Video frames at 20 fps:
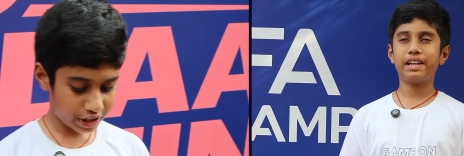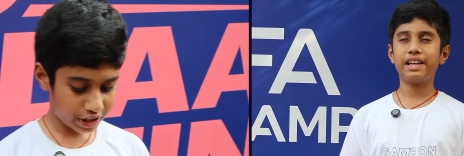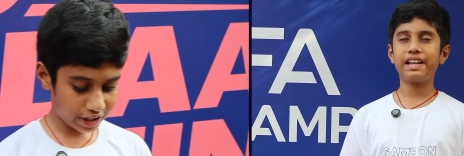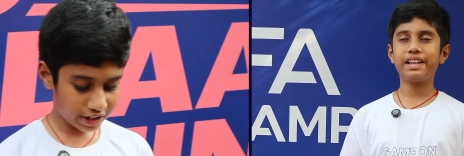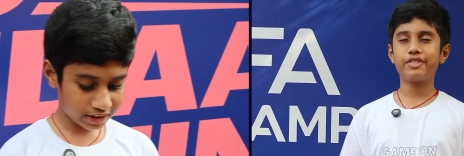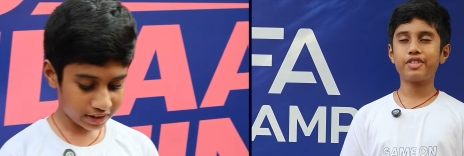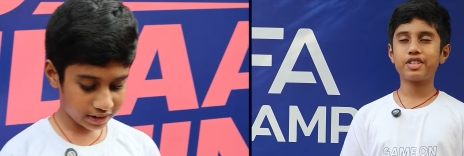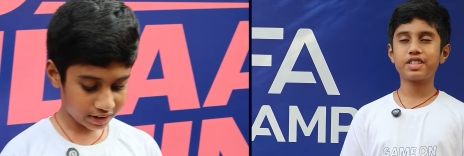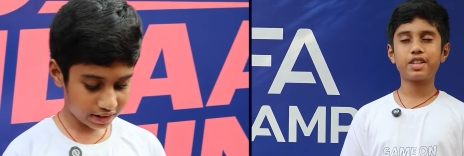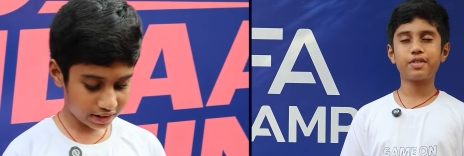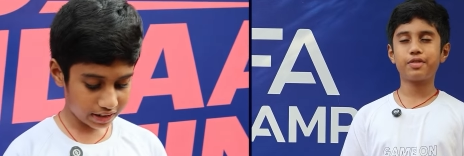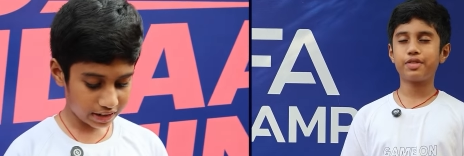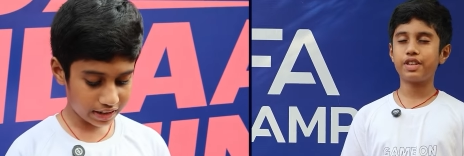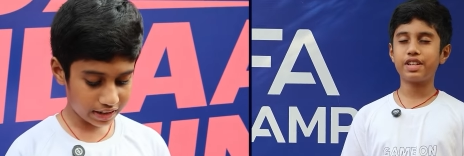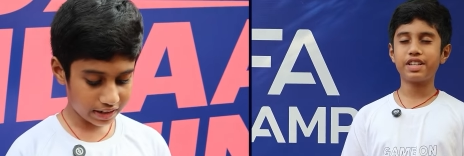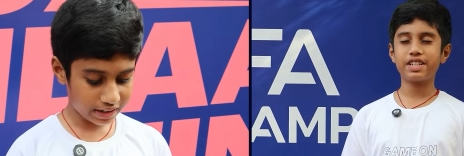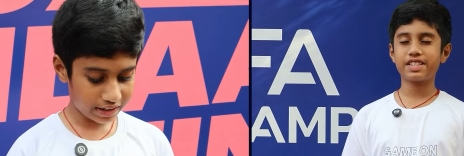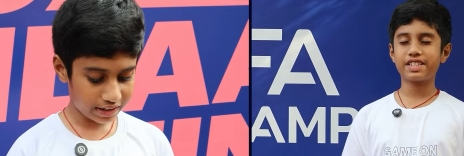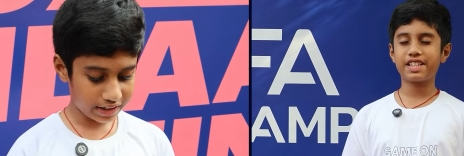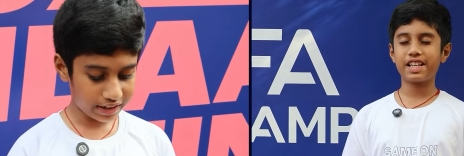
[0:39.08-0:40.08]
Speaker 1: It was the
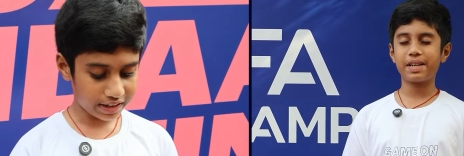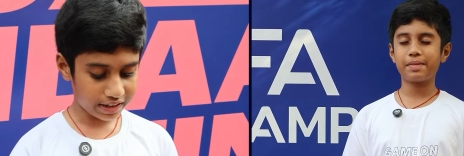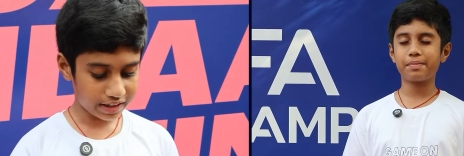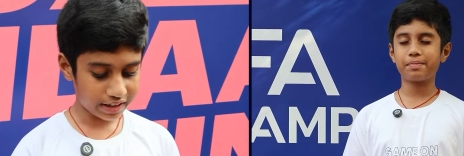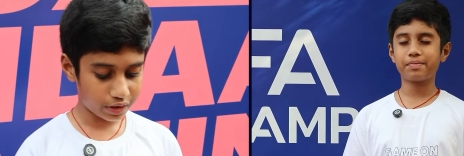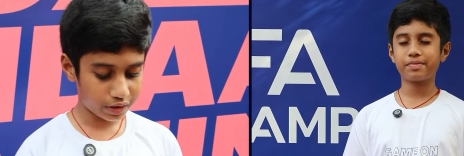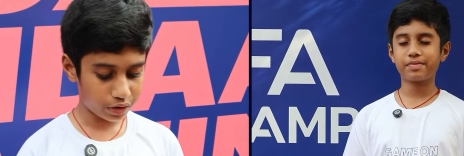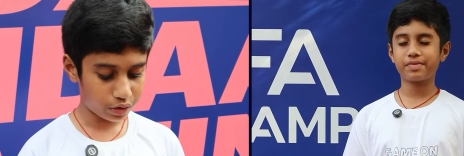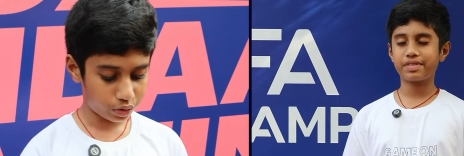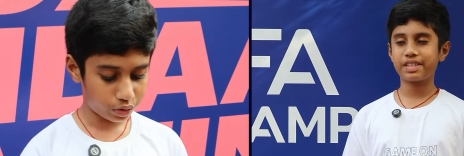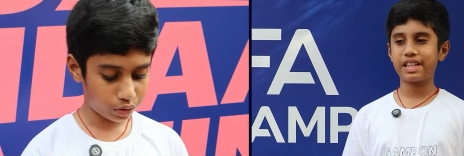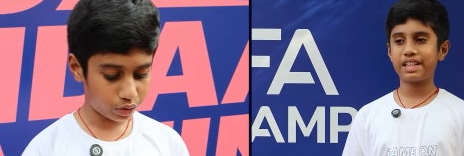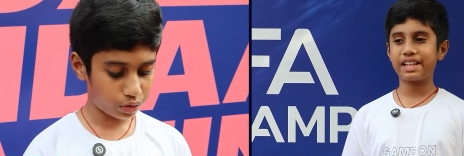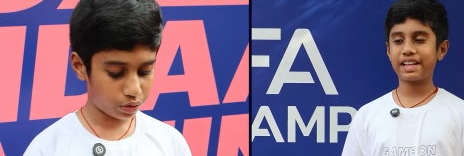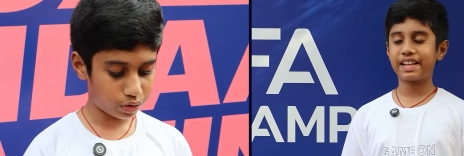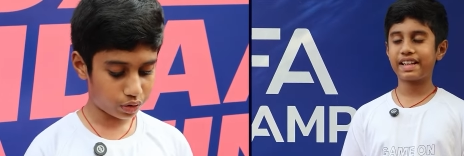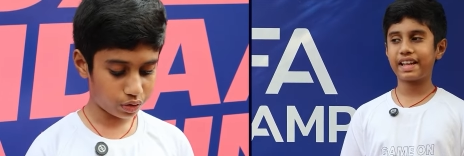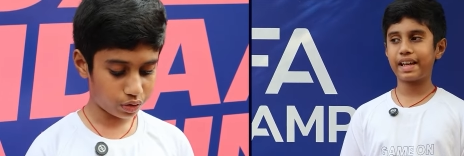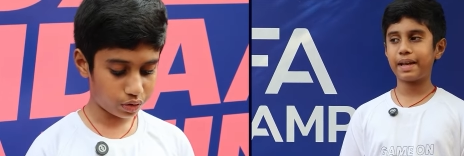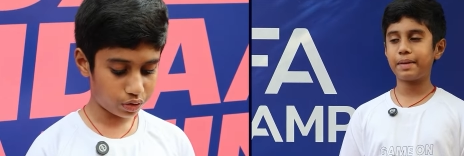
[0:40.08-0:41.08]
first time that
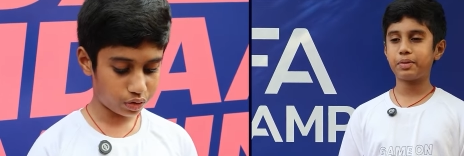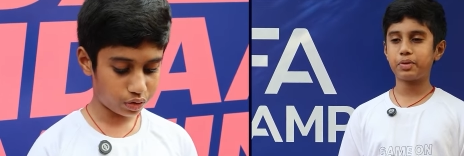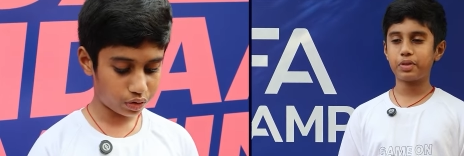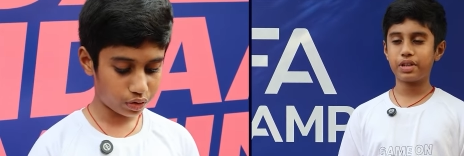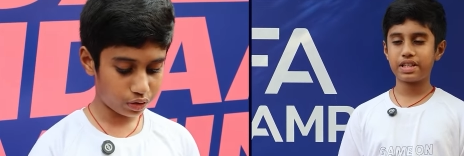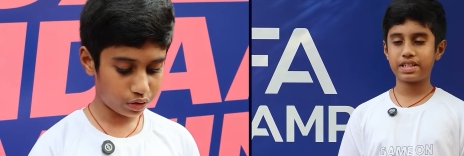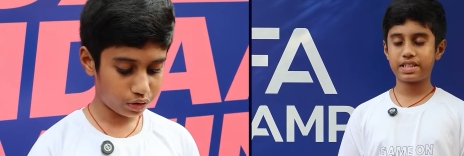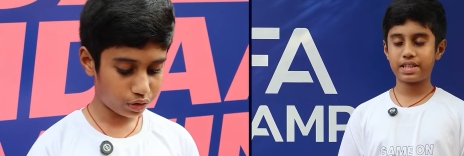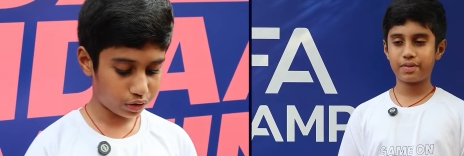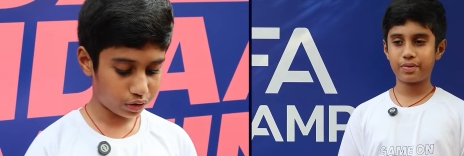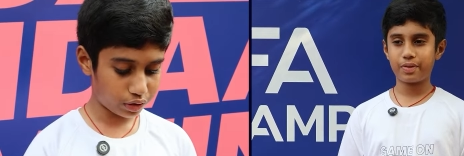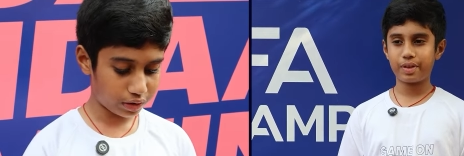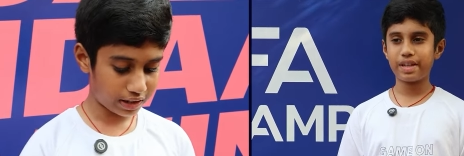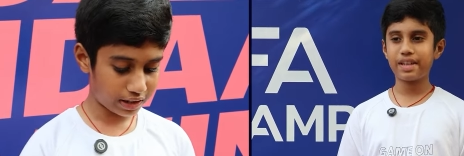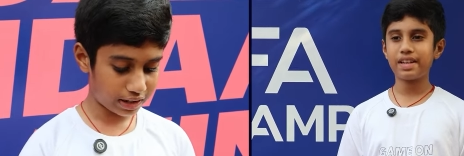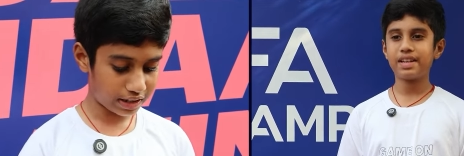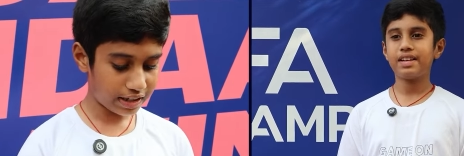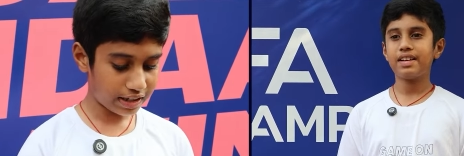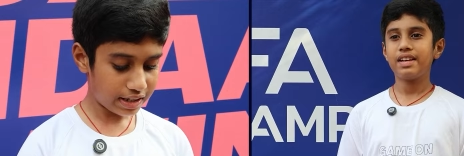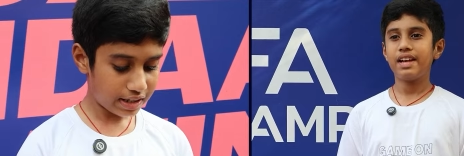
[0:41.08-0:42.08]
I came to SFA,
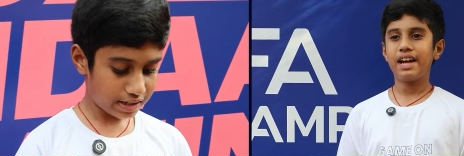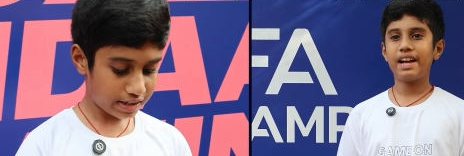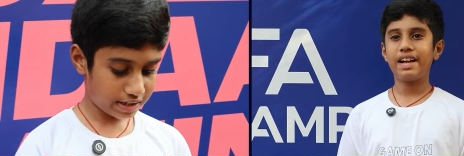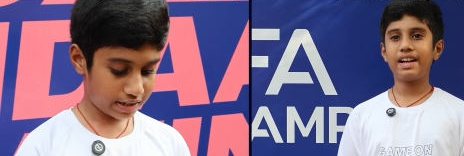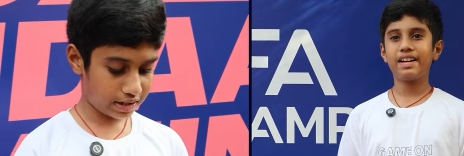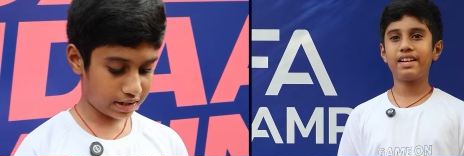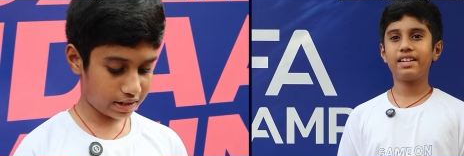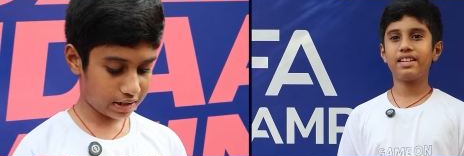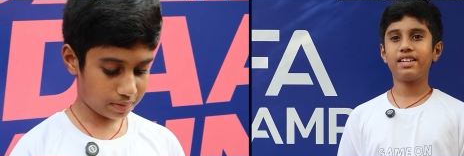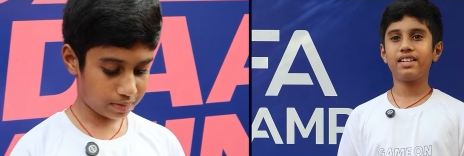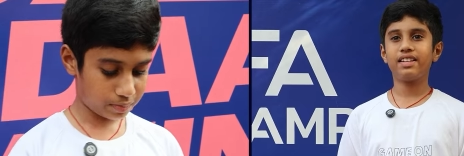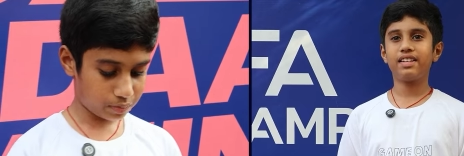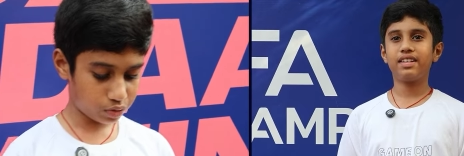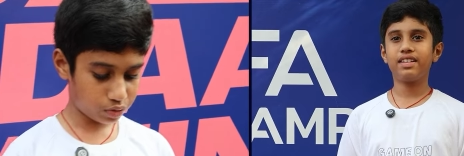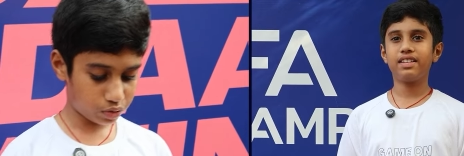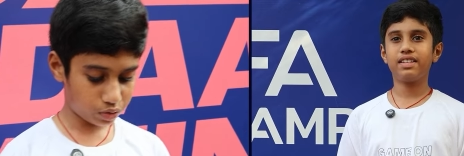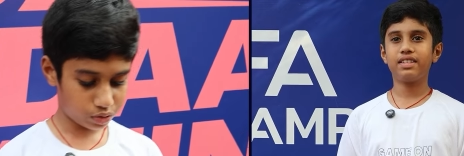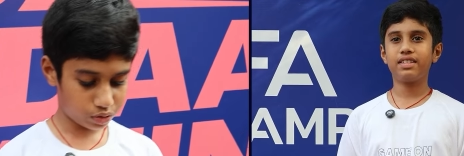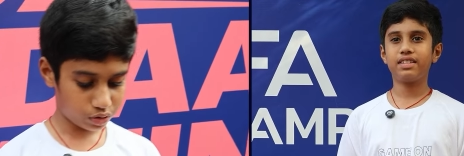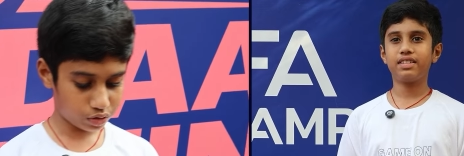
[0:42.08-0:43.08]
and
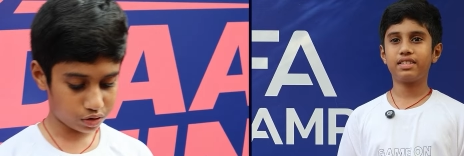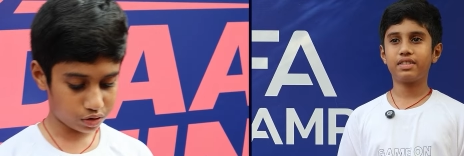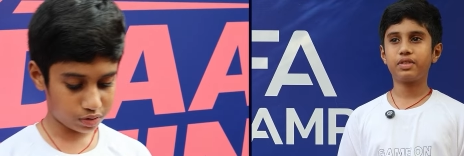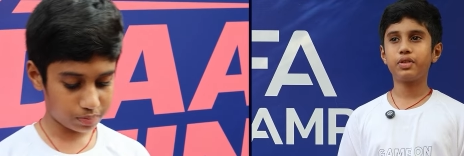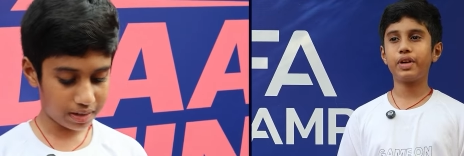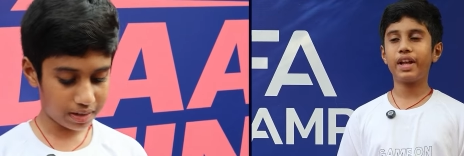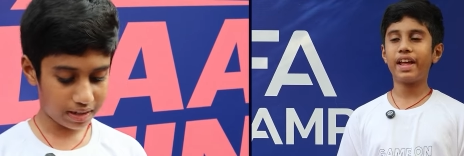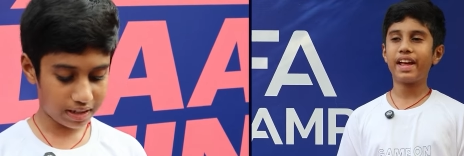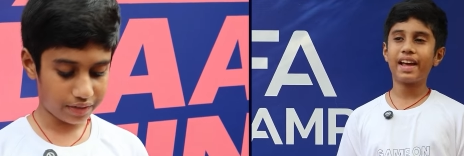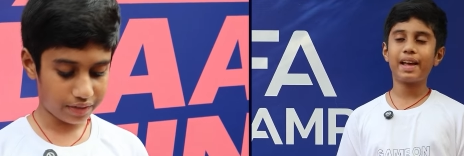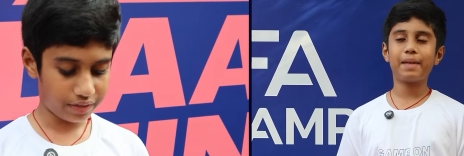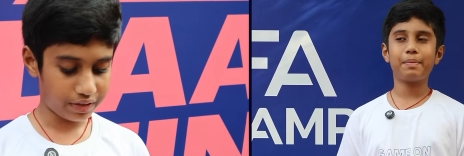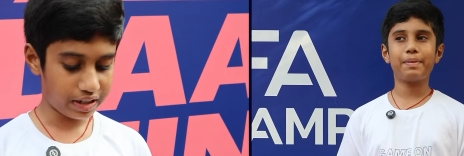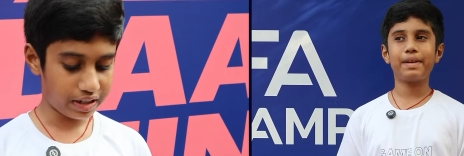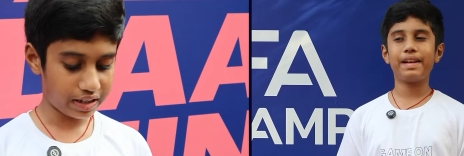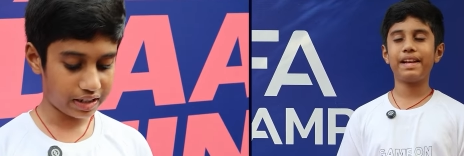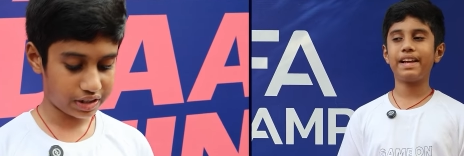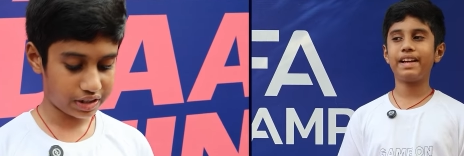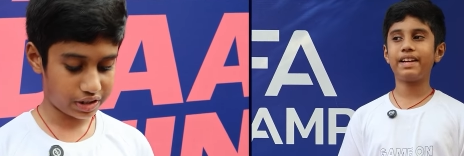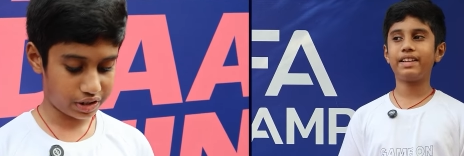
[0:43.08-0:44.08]
today I
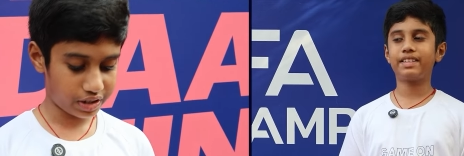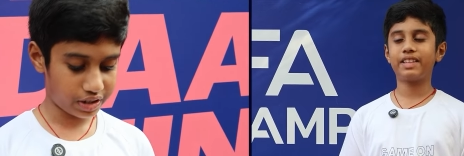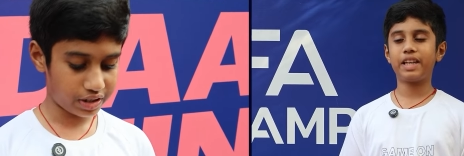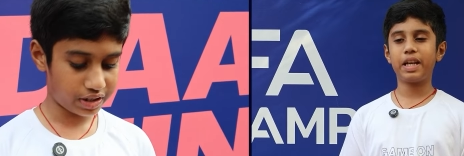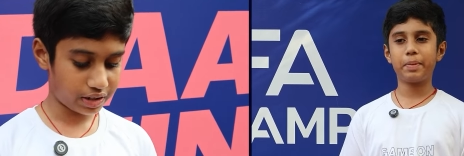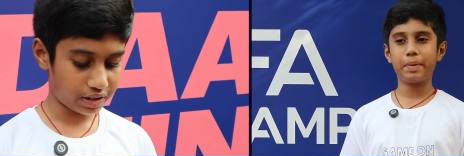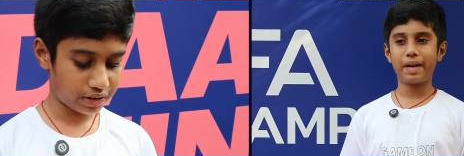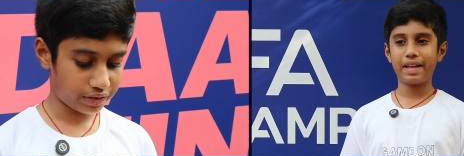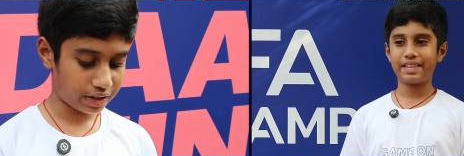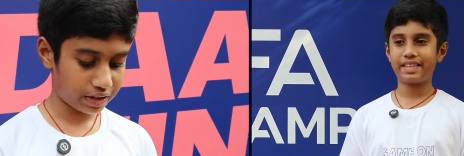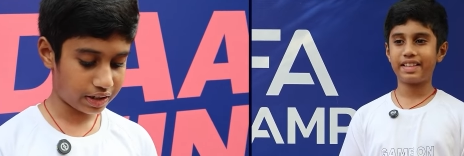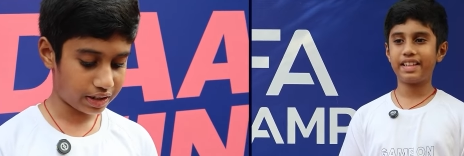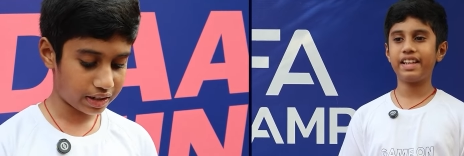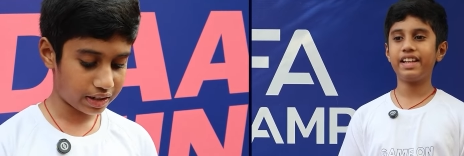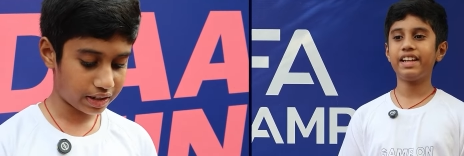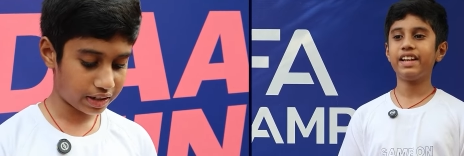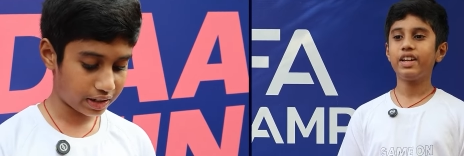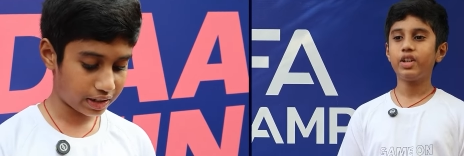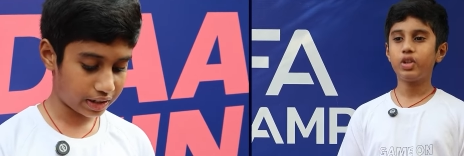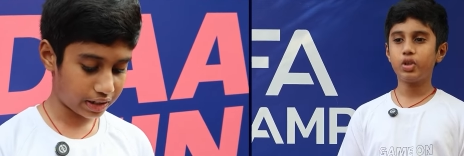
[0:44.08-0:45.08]
played
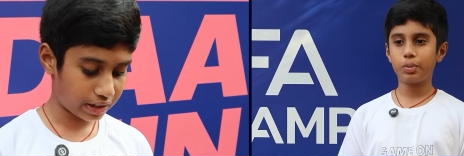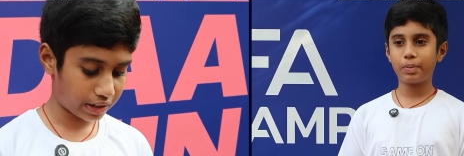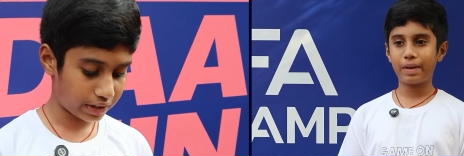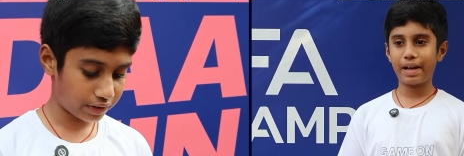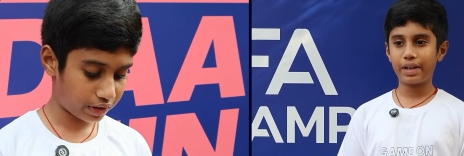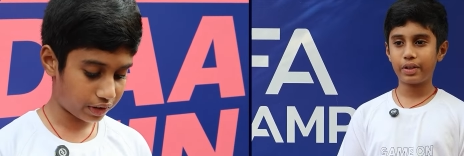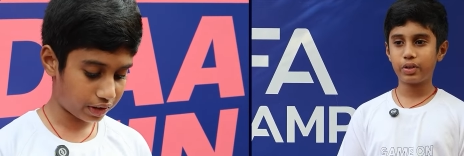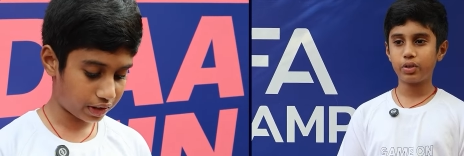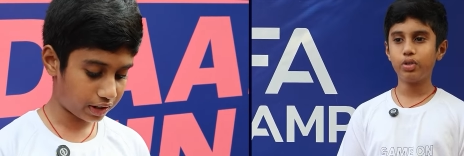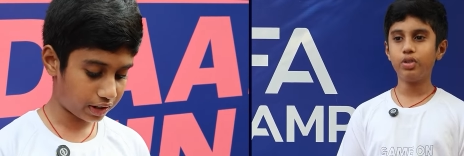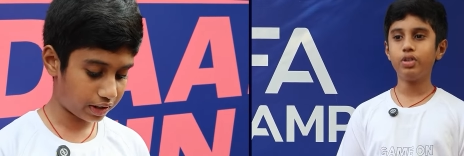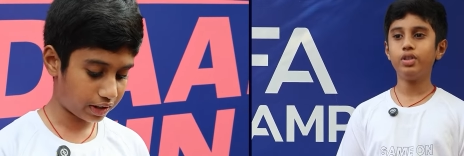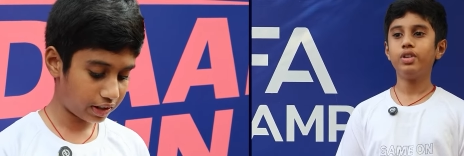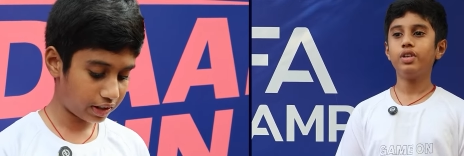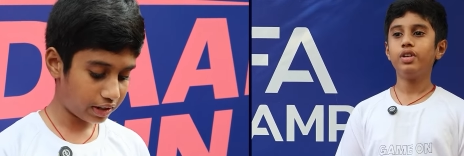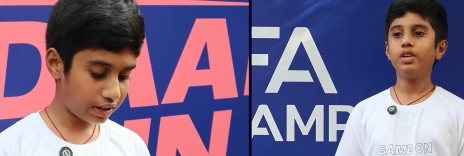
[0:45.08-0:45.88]
3x3, 2x2,